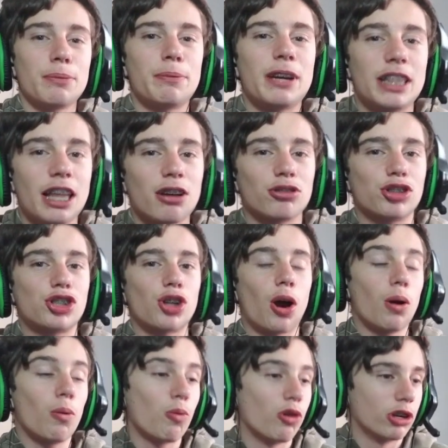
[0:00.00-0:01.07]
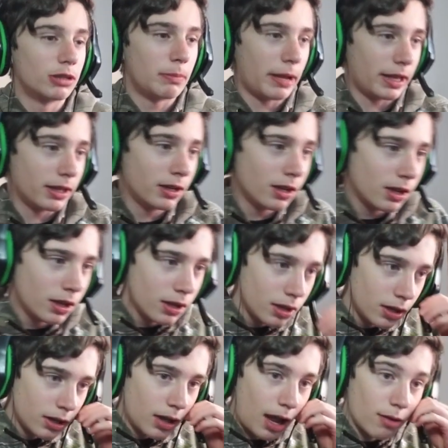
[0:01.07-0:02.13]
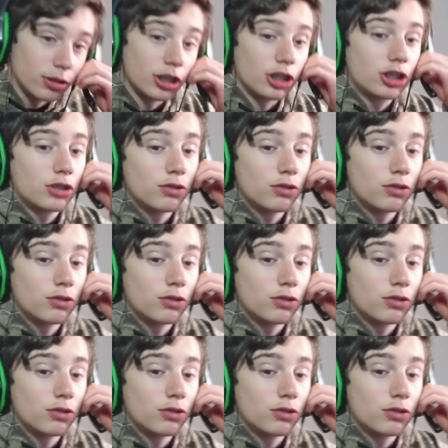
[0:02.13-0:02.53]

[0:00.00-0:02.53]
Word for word: play Lego Star Wars, man. I was a